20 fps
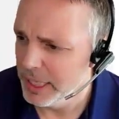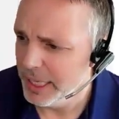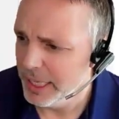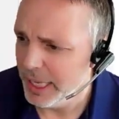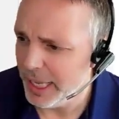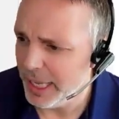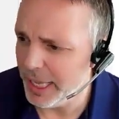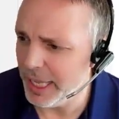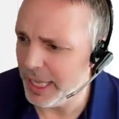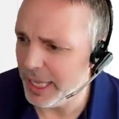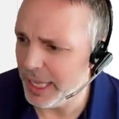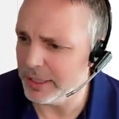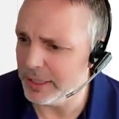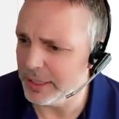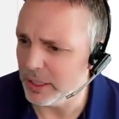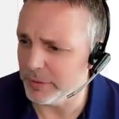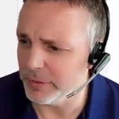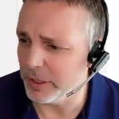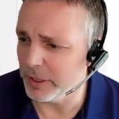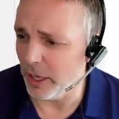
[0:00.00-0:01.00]
And
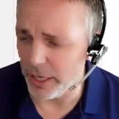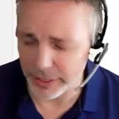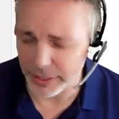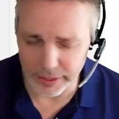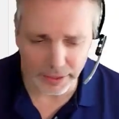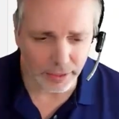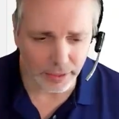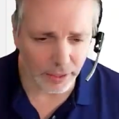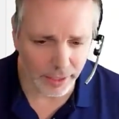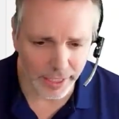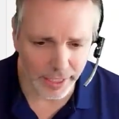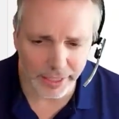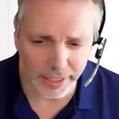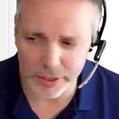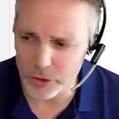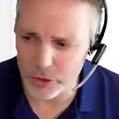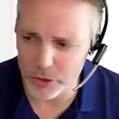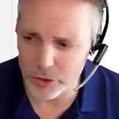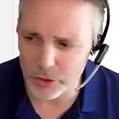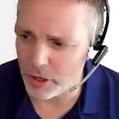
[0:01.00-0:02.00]
I can click
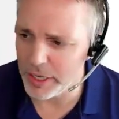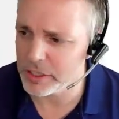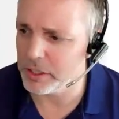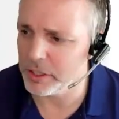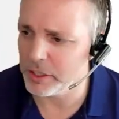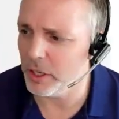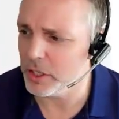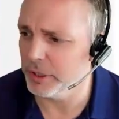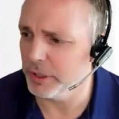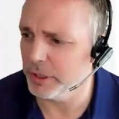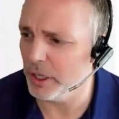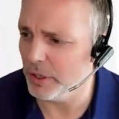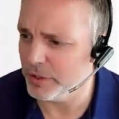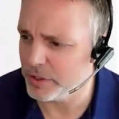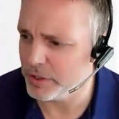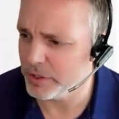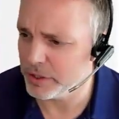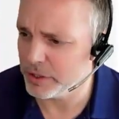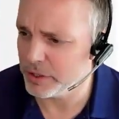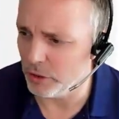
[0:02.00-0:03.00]
and try and search for an
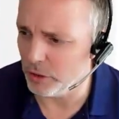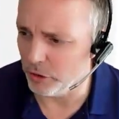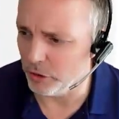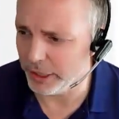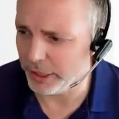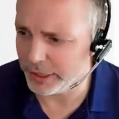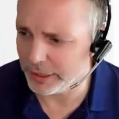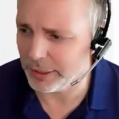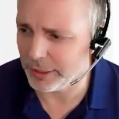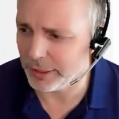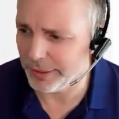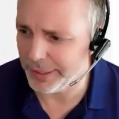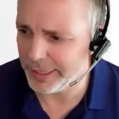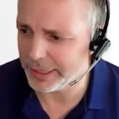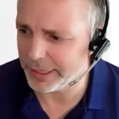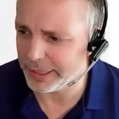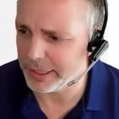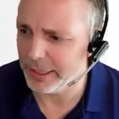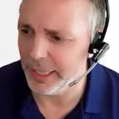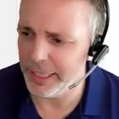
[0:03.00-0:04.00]
answer, or I could
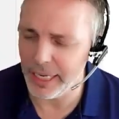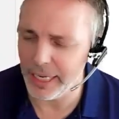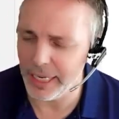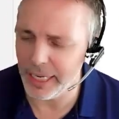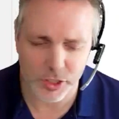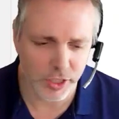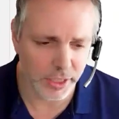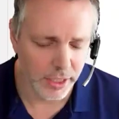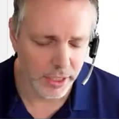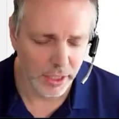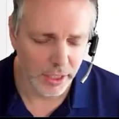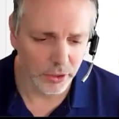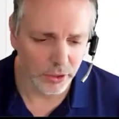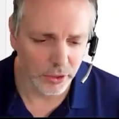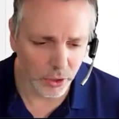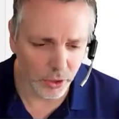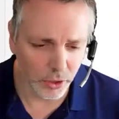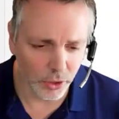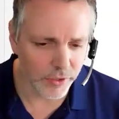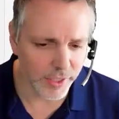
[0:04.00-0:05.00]
click and actually
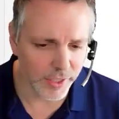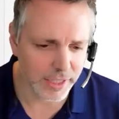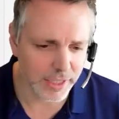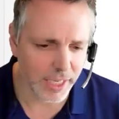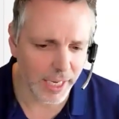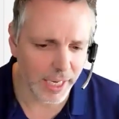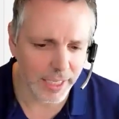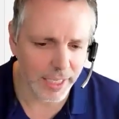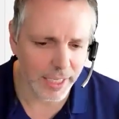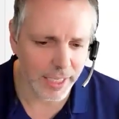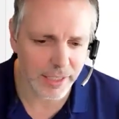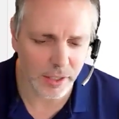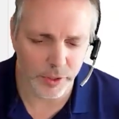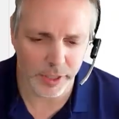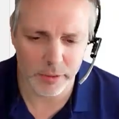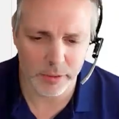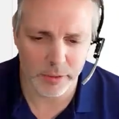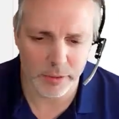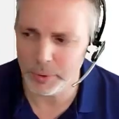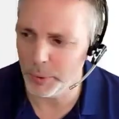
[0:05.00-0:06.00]
look at this case on
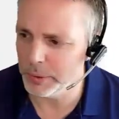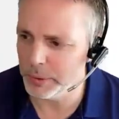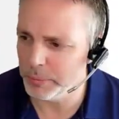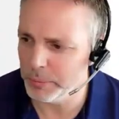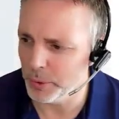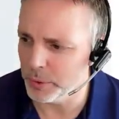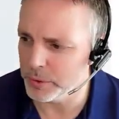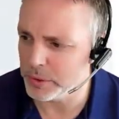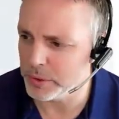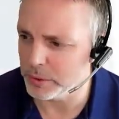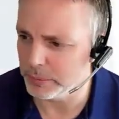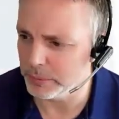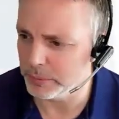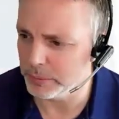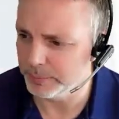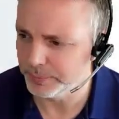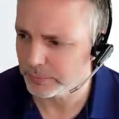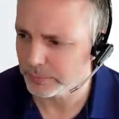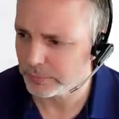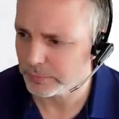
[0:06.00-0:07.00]
the employee portal.
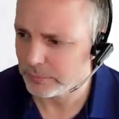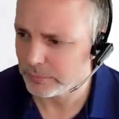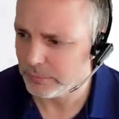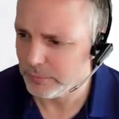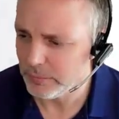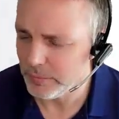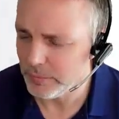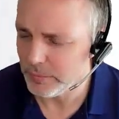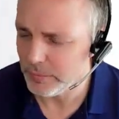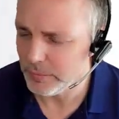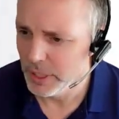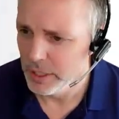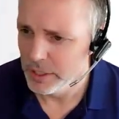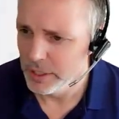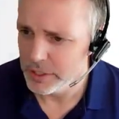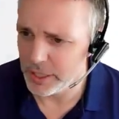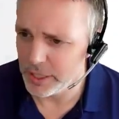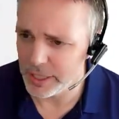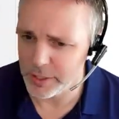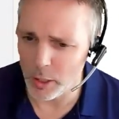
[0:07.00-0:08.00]

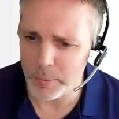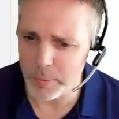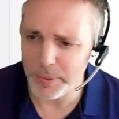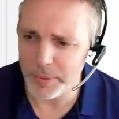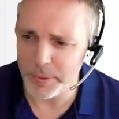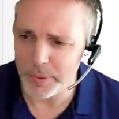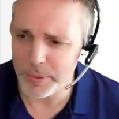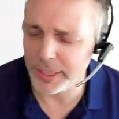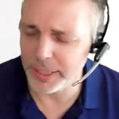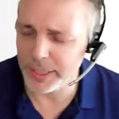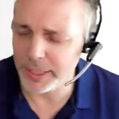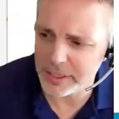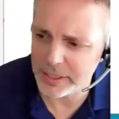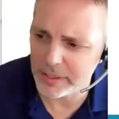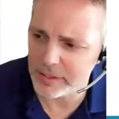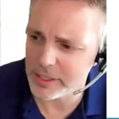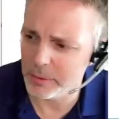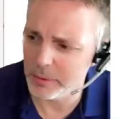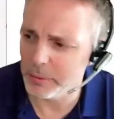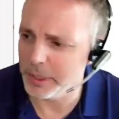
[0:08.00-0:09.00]
So let's open that case
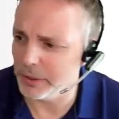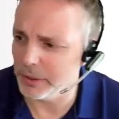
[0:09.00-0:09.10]
and see what it